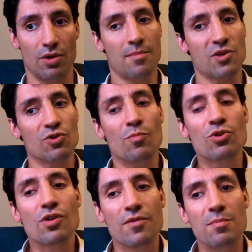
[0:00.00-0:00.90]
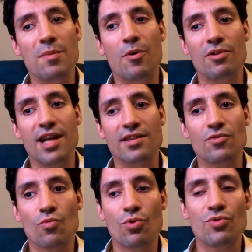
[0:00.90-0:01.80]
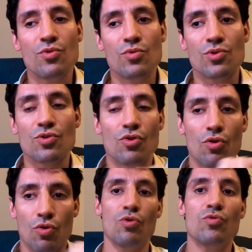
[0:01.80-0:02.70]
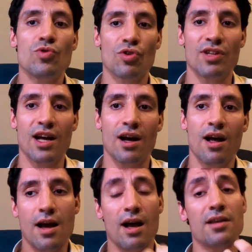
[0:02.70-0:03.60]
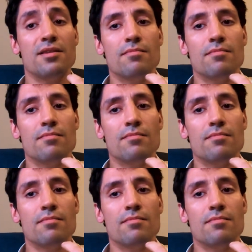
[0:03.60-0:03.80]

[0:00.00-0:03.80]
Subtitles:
Because most of the people that would use the Odoo standard are,